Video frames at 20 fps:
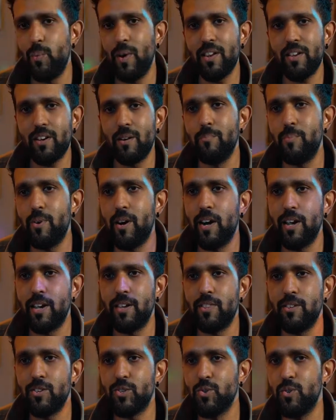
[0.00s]
welcome party,
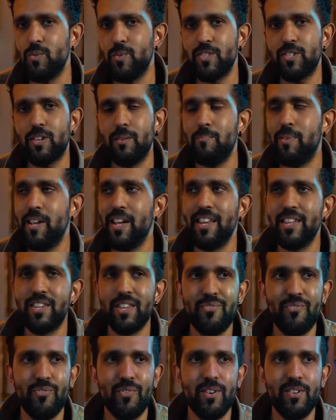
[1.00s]
the genre is completely
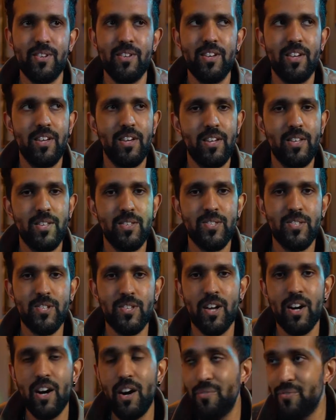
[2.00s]
different to
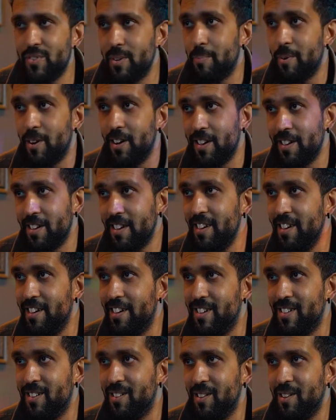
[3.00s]
the after party,
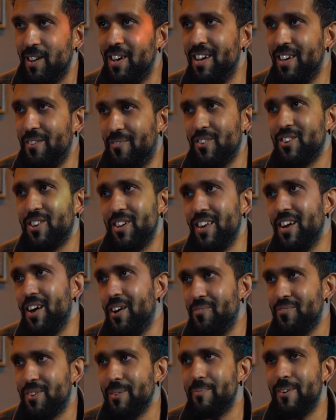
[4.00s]
if you're doing an
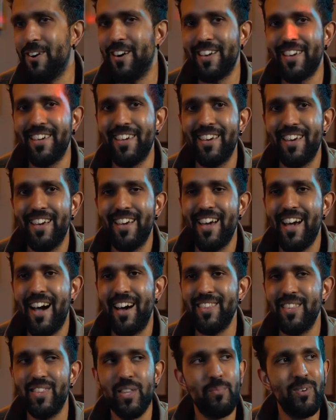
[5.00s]
after party,
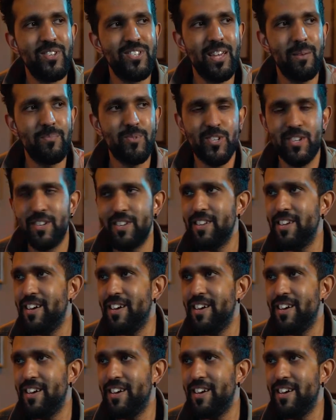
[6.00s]
and then the reception